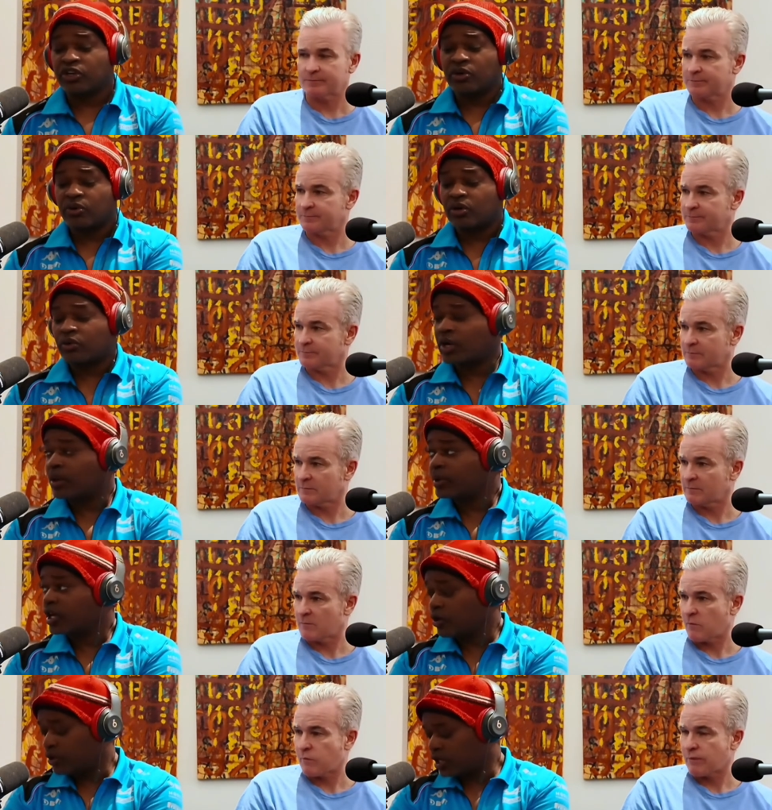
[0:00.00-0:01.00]
Speaker 1: know what
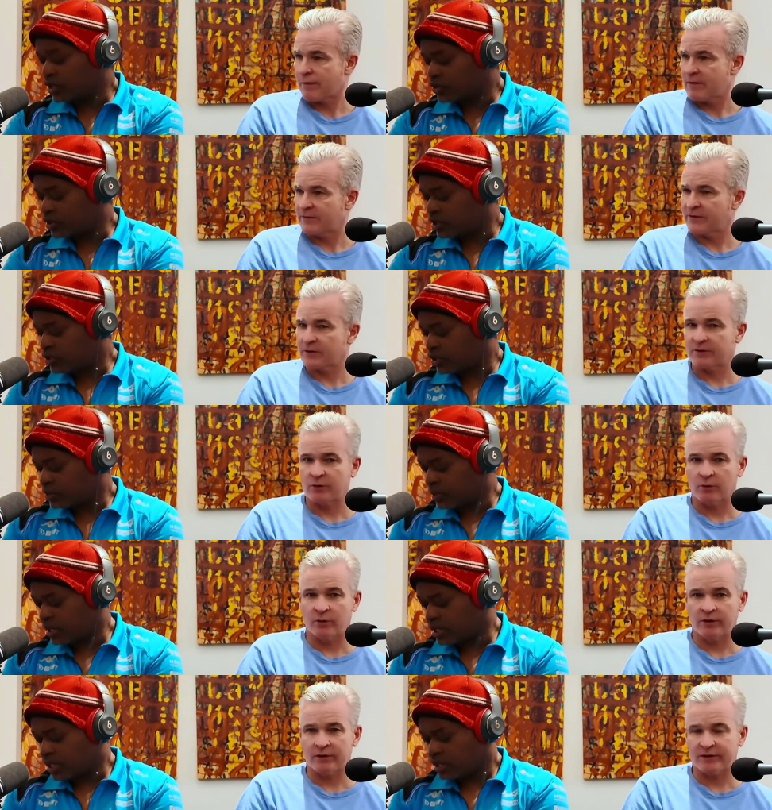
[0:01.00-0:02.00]
Aramco is,
Speaker 2: can you explain that?
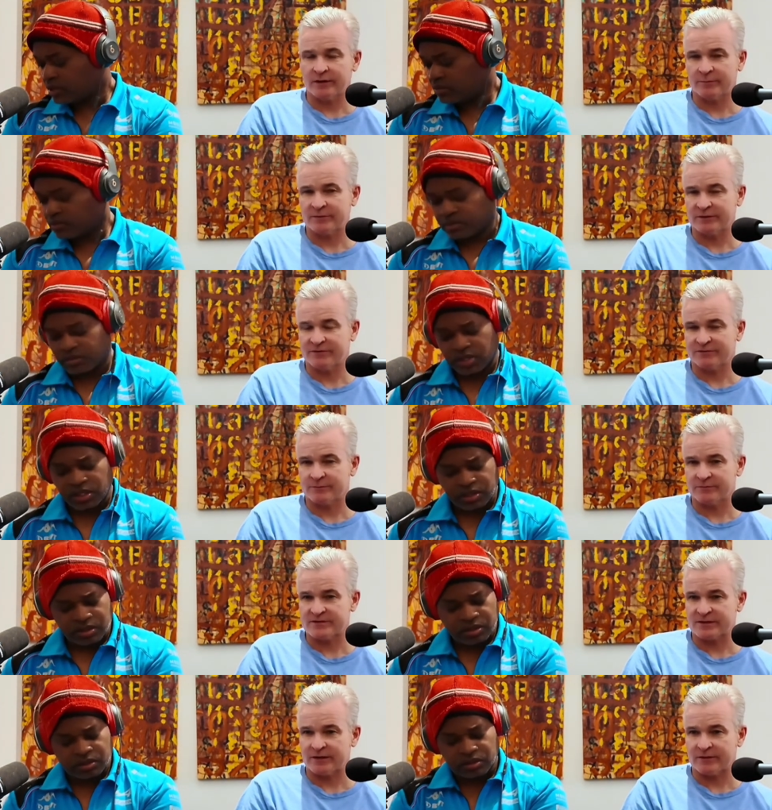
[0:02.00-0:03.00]
They're an oil company from
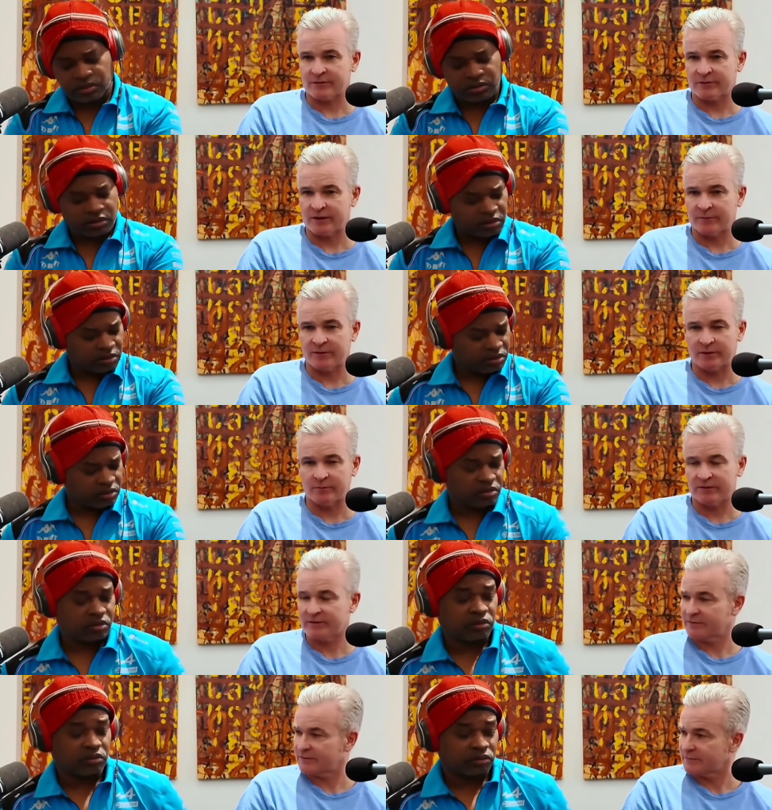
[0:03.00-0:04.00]
Saudi Arabia, I
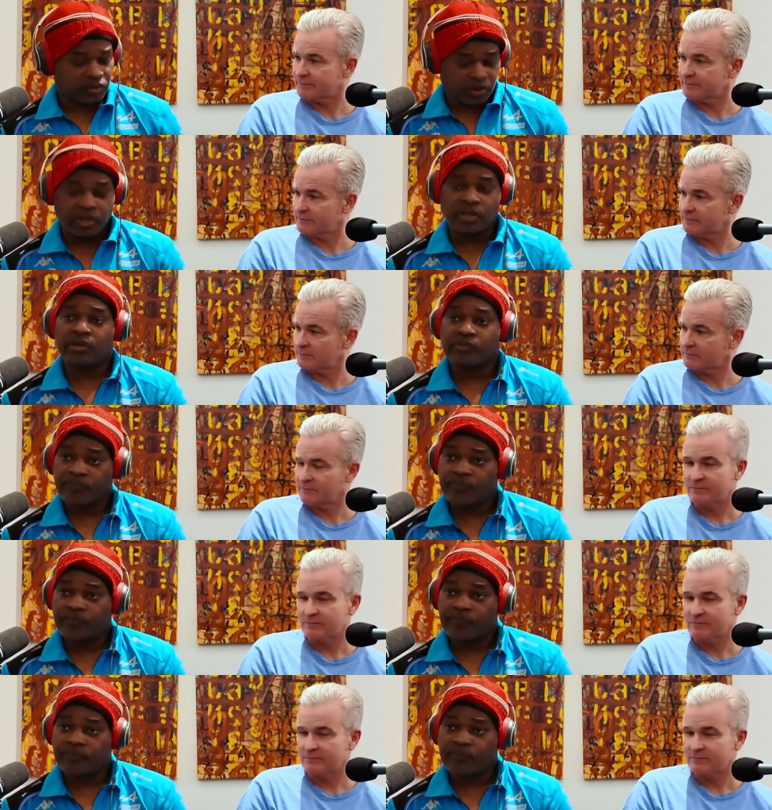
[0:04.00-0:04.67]
believe.
Speaker 1: Okay.